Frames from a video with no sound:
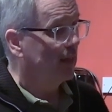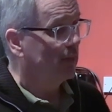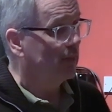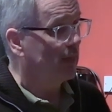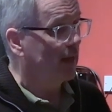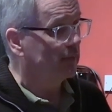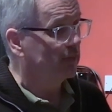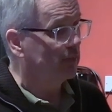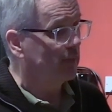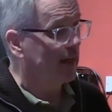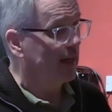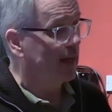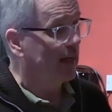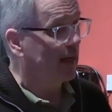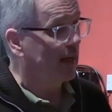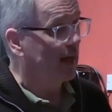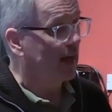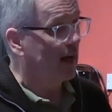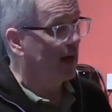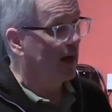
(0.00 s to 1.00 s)
that
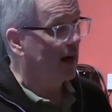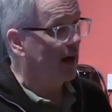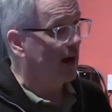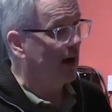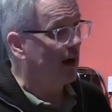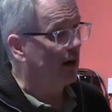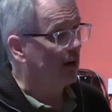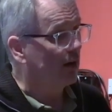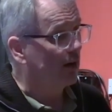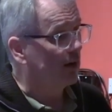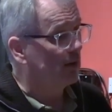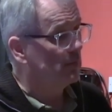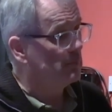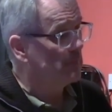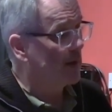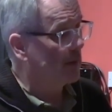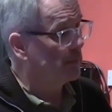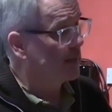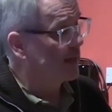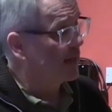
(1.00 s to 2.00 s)
they are
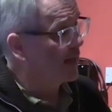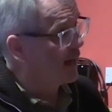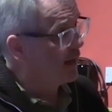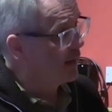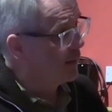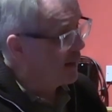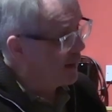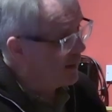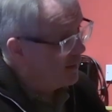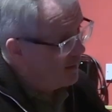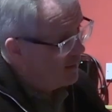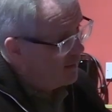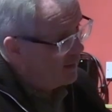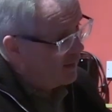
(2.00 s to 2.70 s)
maybe a